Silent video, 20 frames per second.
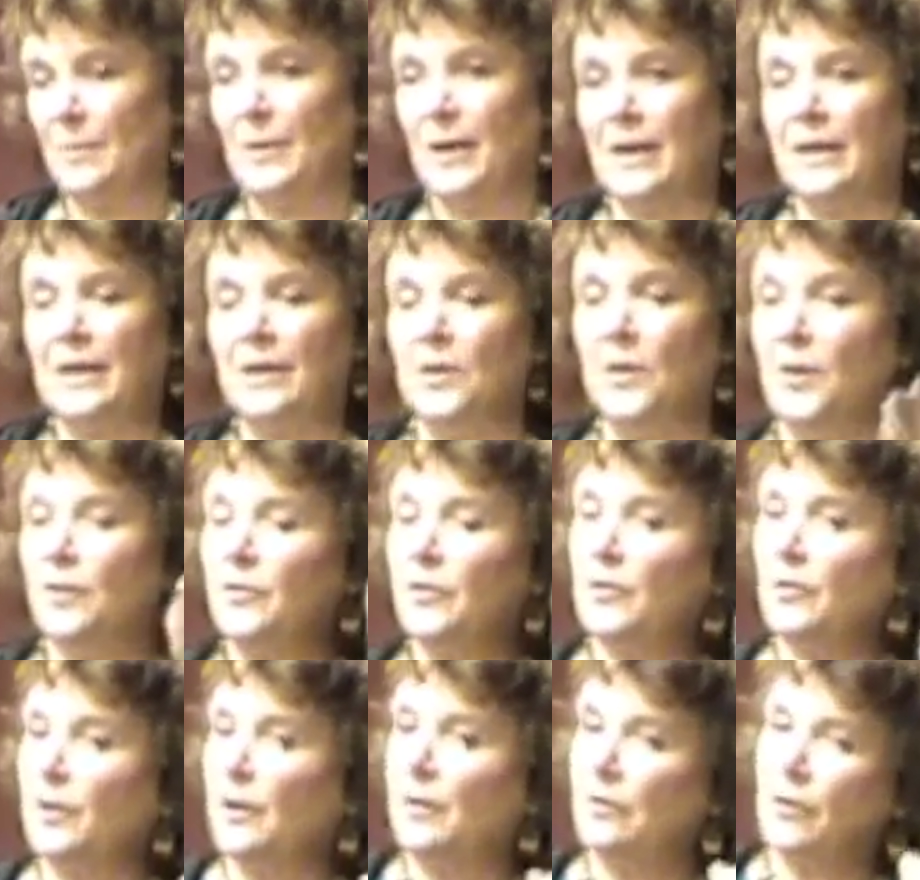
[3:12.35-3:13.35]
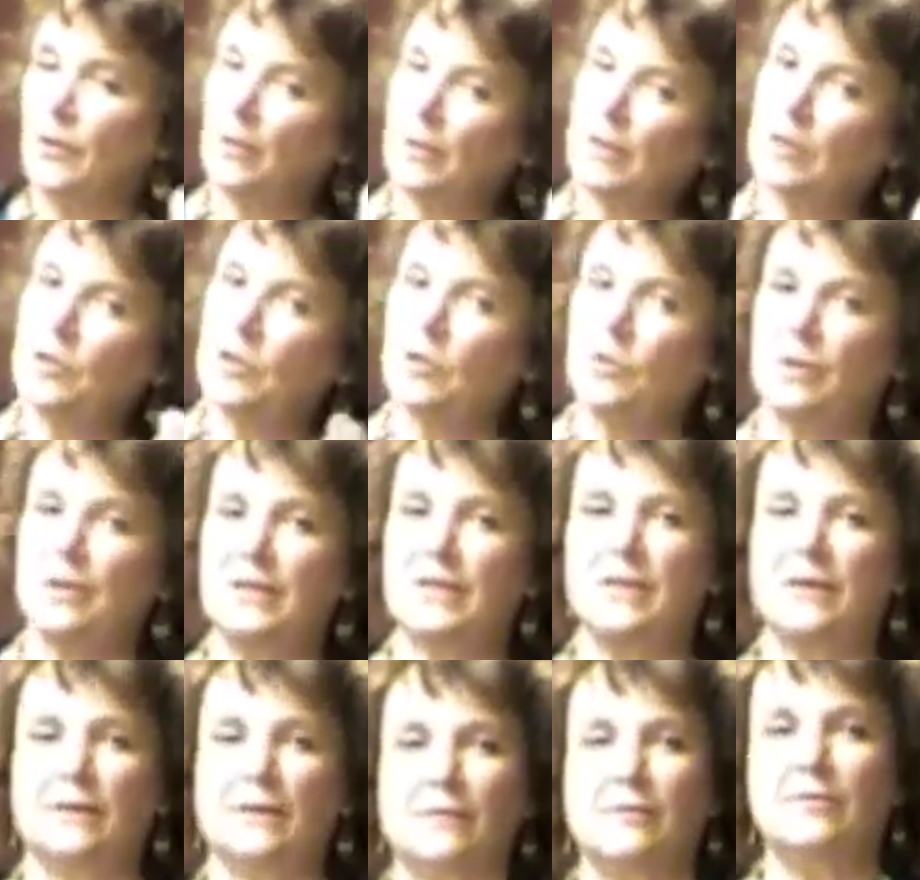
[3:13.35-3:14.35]
But you know, if you're
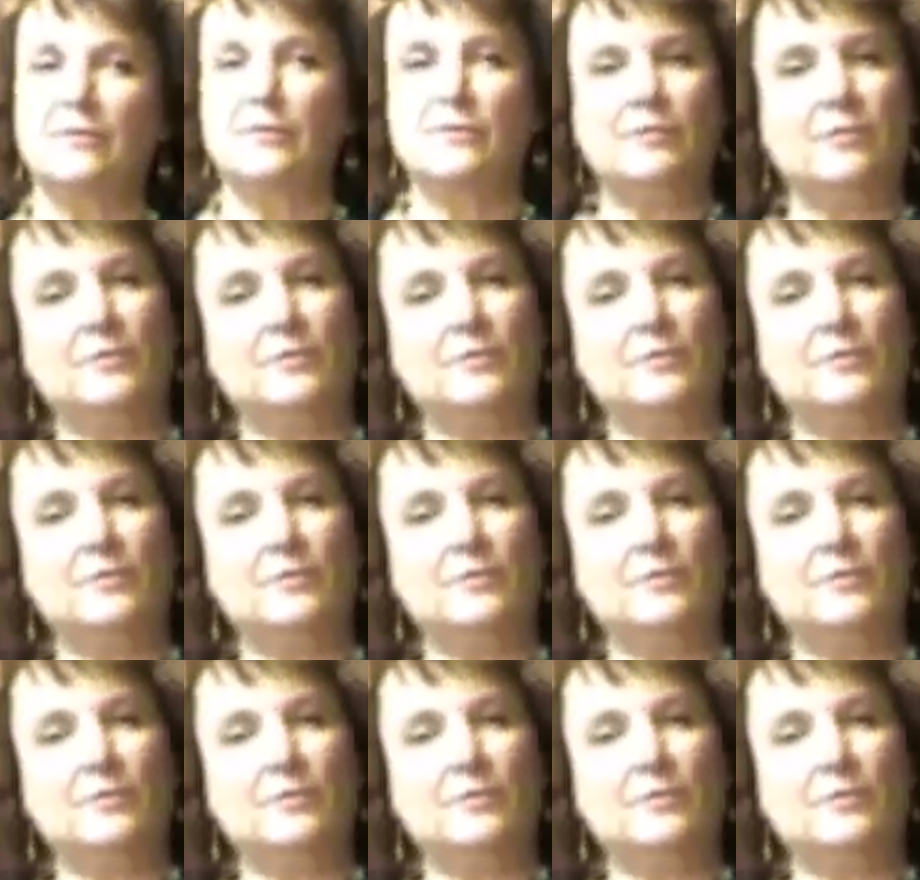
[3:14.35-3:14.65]
intuitive,